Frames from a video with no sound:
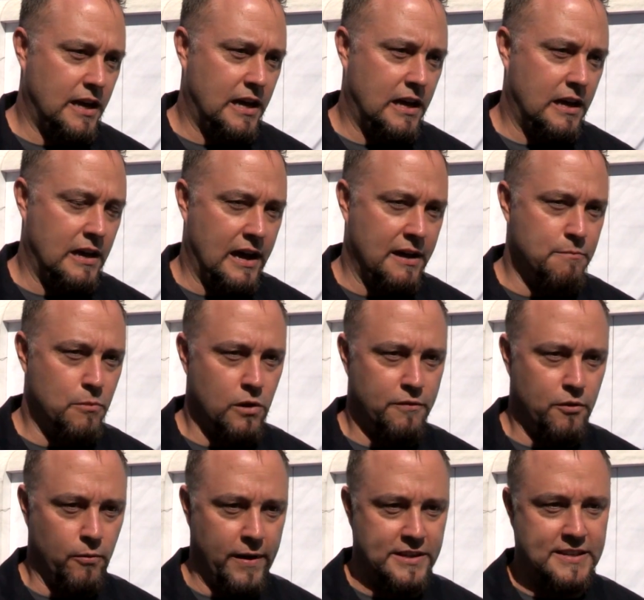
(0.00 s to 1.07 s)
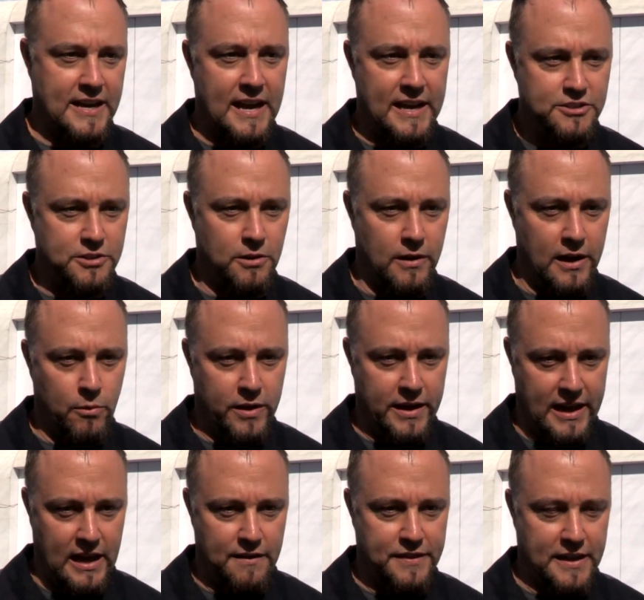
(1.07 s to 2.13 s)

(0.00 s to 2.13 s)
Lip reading: I'm more of a race guy, so I want to have